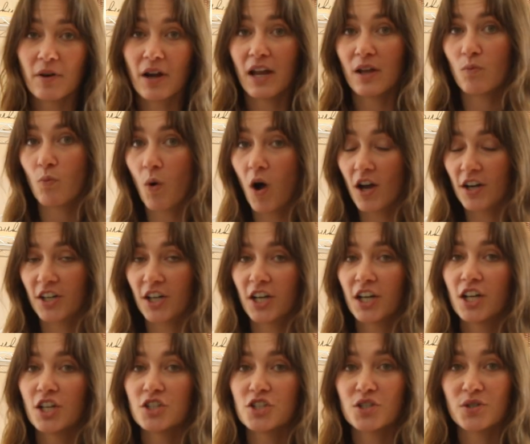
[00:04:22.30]
and water
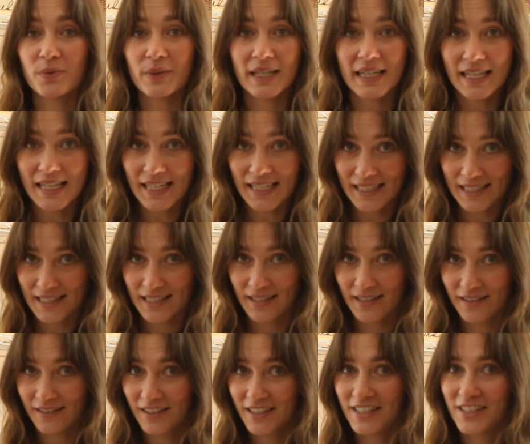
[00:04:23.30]
to eat.
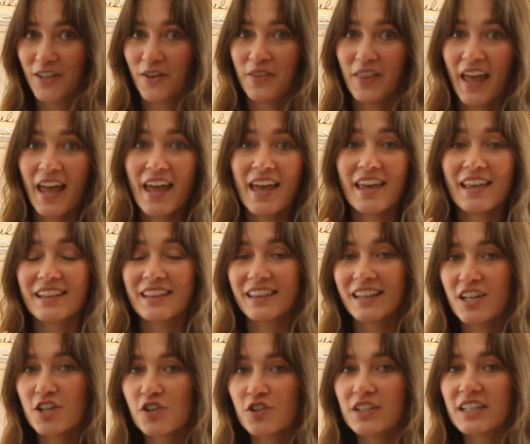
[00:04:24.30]
So they
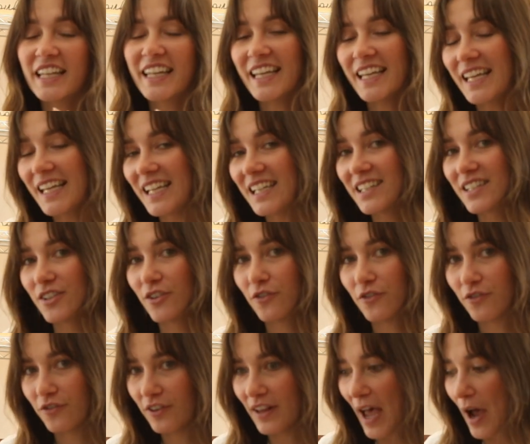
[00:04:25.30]
literally eat
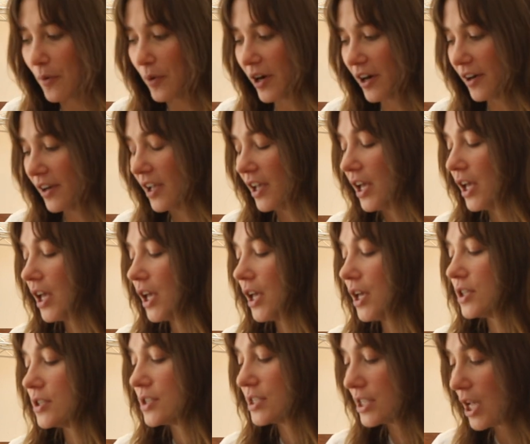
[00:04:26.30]
flour.
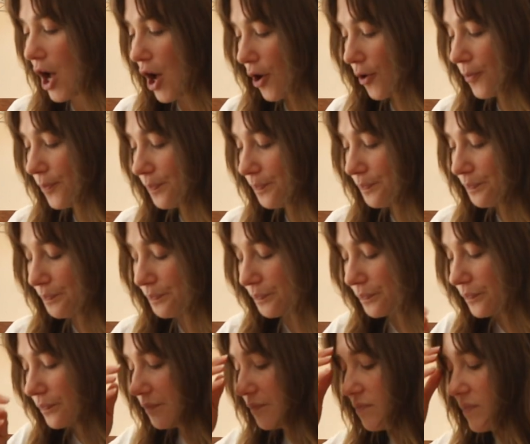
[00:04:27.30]
So
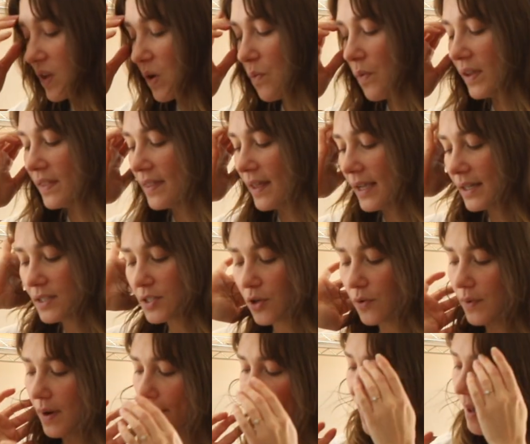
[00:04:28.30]
one thing to
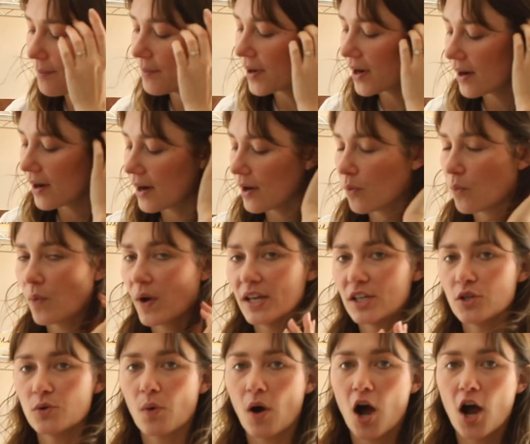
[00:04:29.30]
remember when
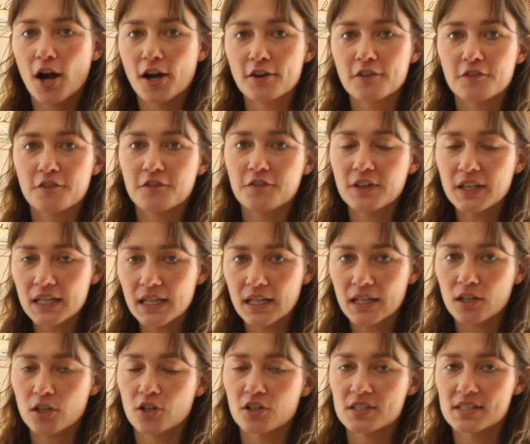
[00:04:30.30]
you are
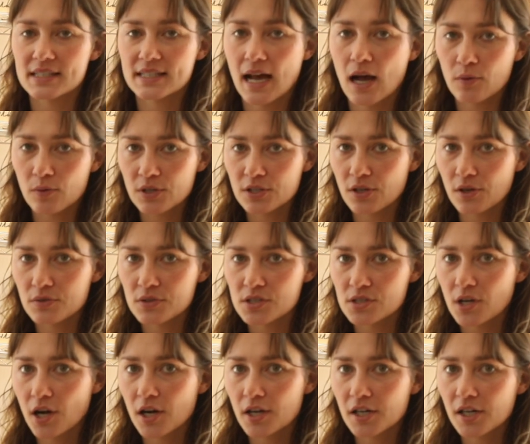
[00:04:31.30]
feeding your sourdough
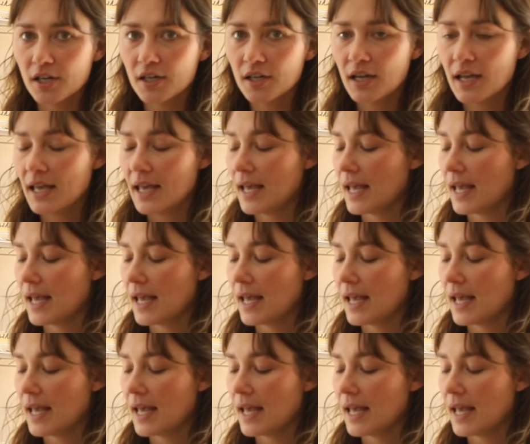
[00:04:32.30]
starter